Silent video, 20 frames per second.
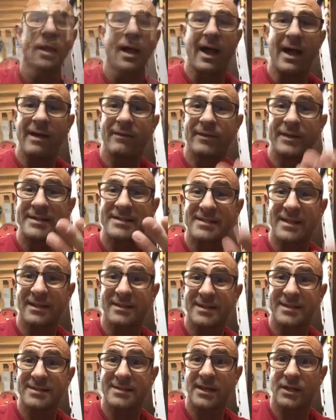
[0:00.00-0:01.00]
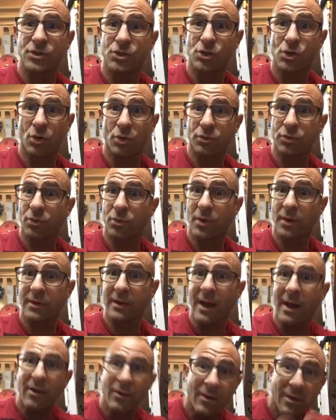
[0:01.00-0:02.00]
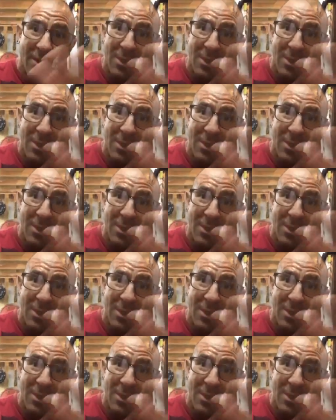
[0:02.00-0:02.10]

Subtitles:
I have extended set shoulder workout.